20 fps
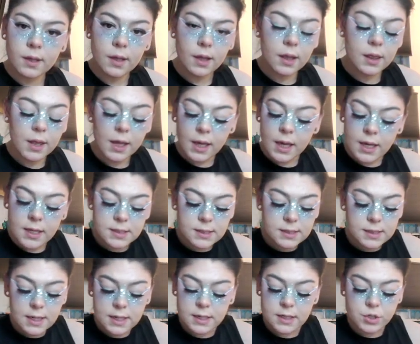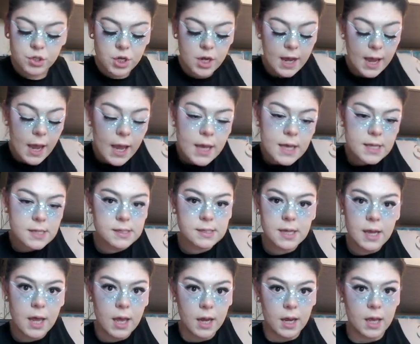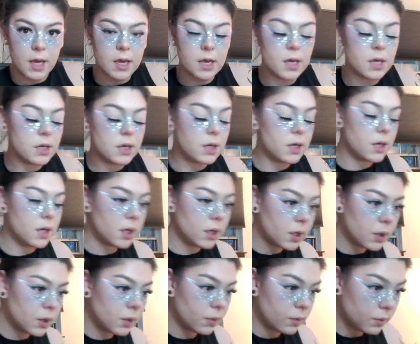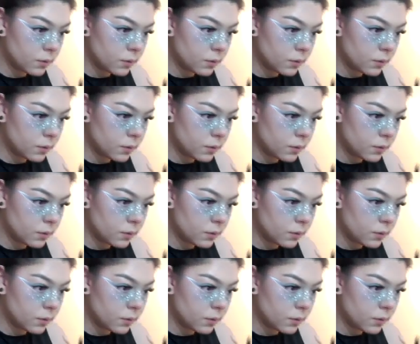They can't stand a chance, honey. No.